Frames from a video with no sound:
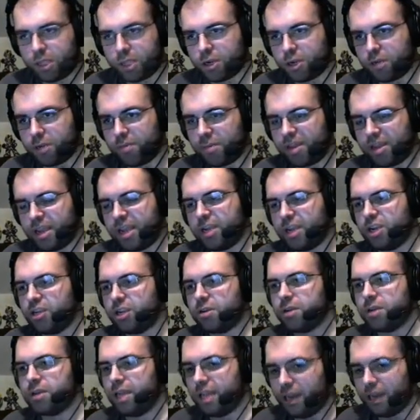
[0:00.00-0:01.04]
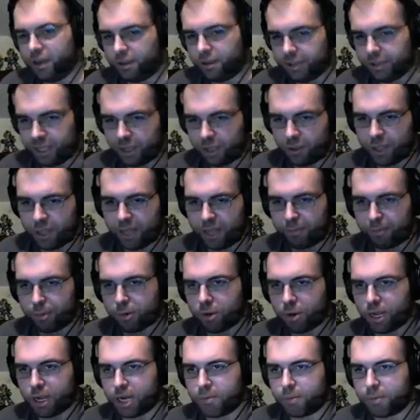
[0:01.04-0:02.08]
midair, and it'll kill that
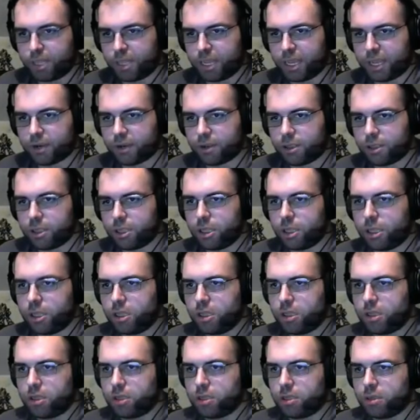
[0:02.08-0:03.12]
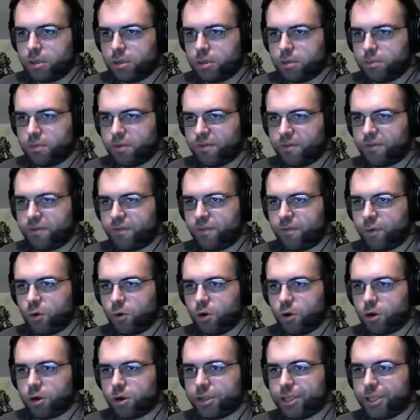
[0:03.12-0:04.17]
piranha plant
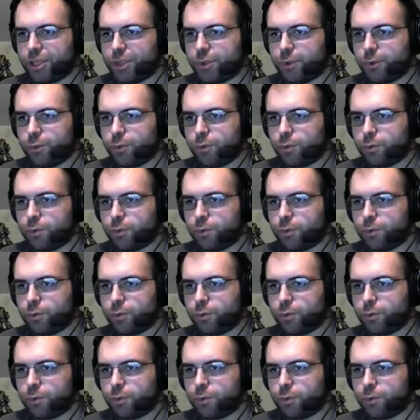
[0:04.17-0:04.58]
before you